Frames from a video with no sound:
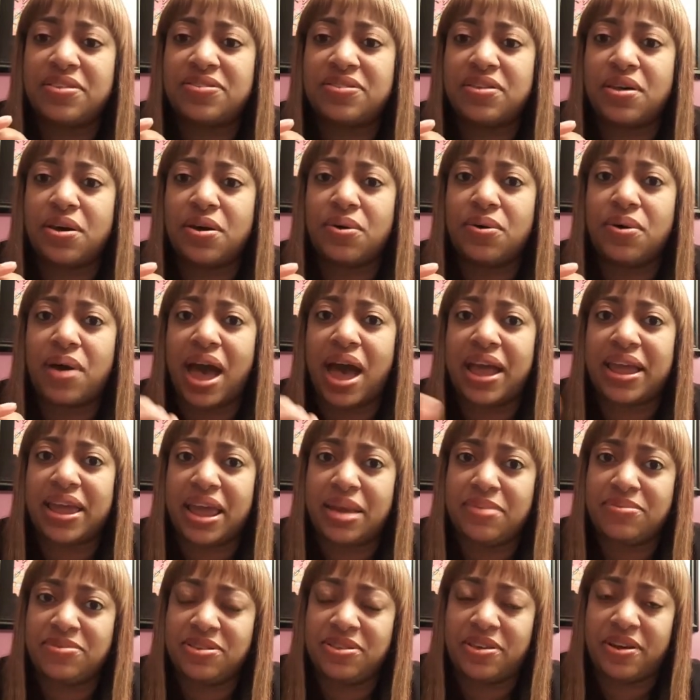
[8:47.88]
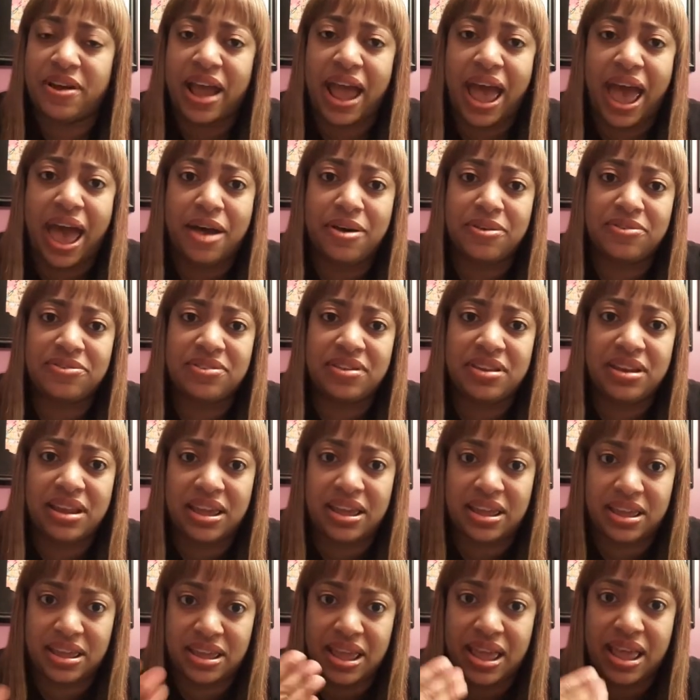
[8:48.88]
And so I came to their house,
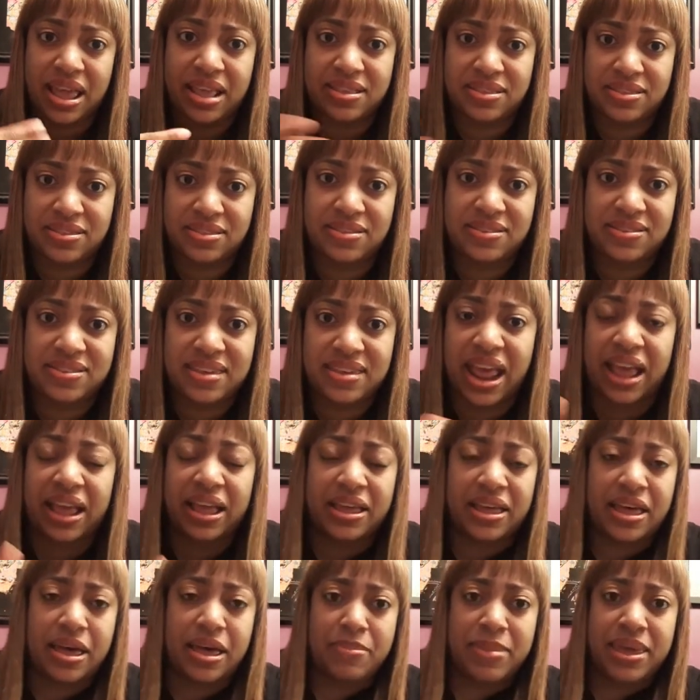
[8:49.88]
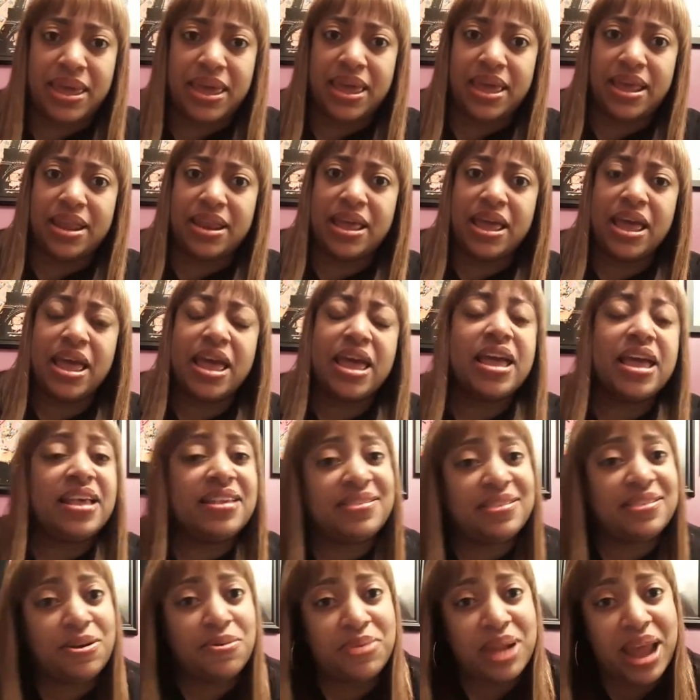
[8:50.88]
and they said I could come in.
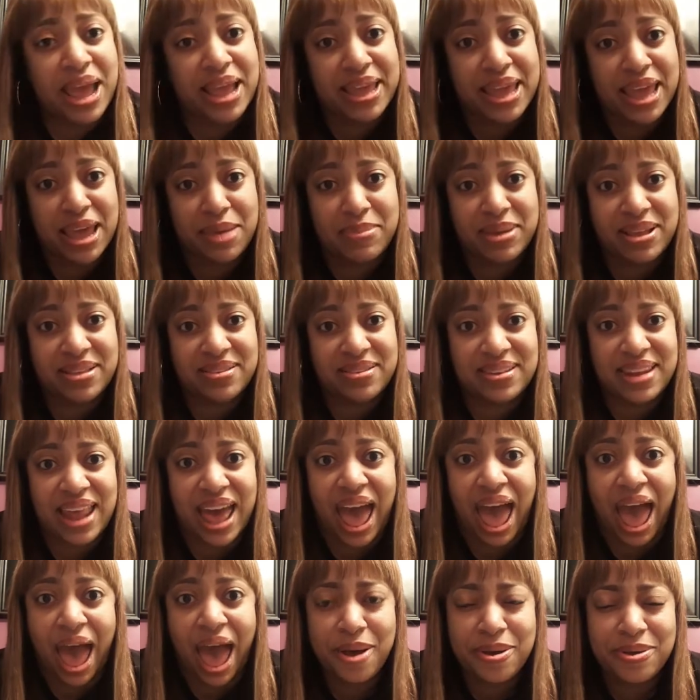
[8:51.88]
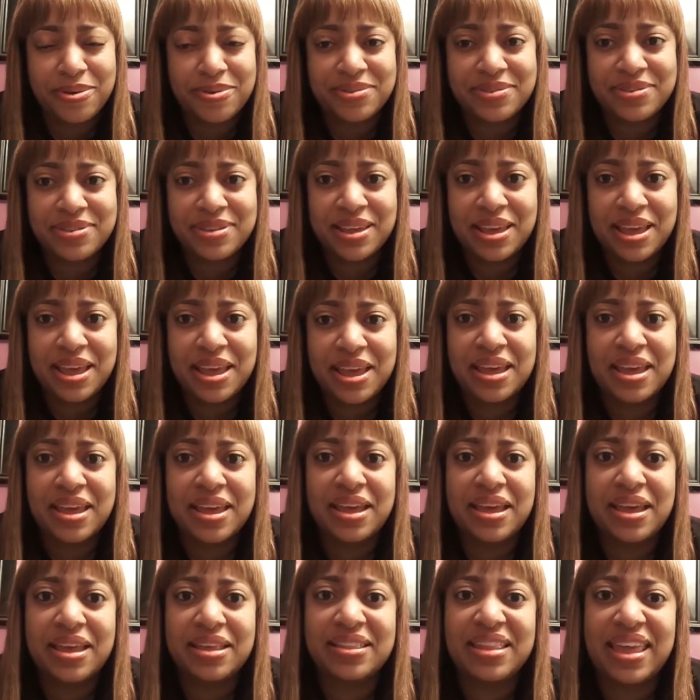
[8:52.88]
And so when I came into the house,
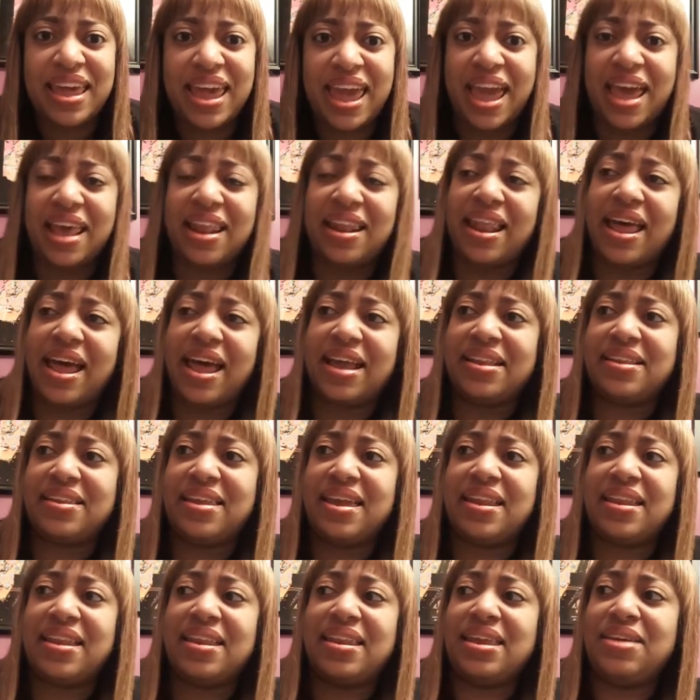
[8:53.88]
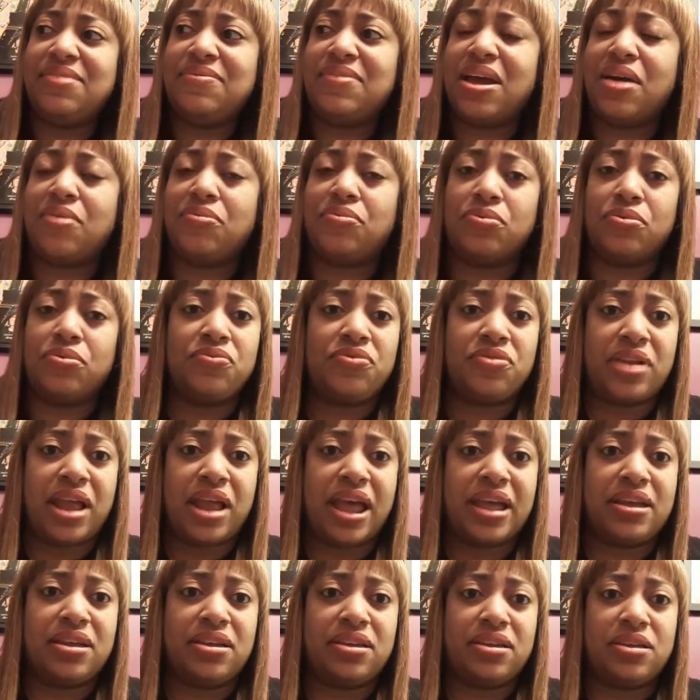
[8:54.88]
they didn't even have
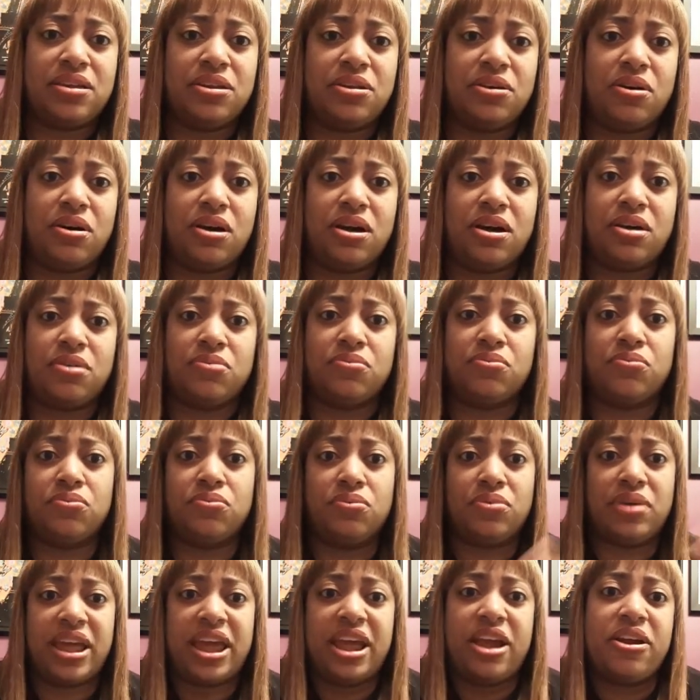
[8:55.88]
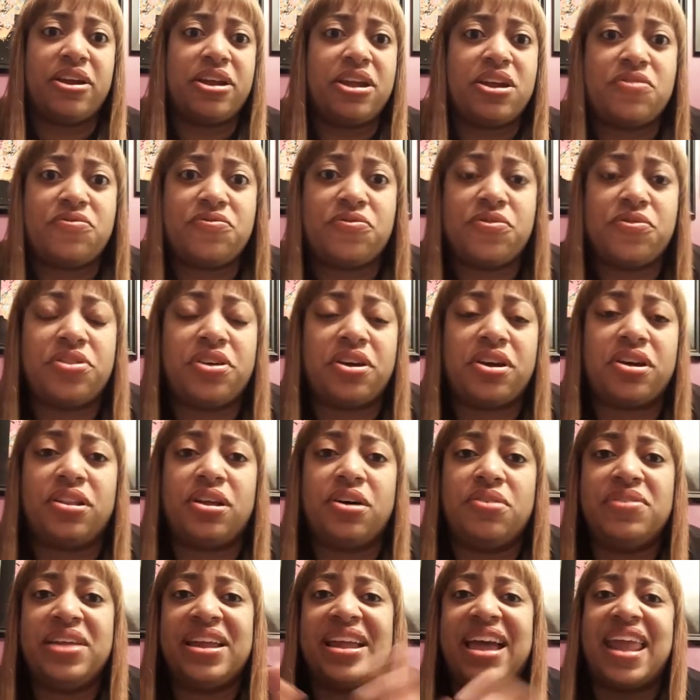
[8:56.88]
room for area
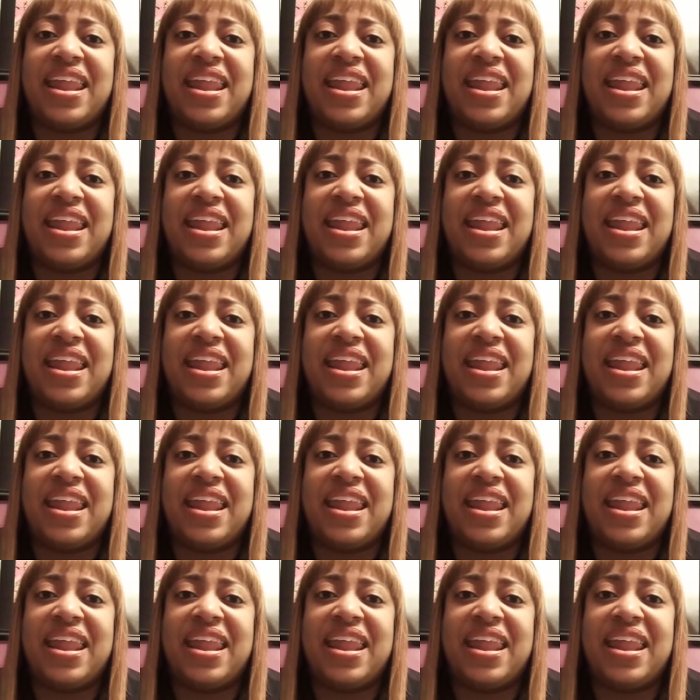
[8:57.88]
for their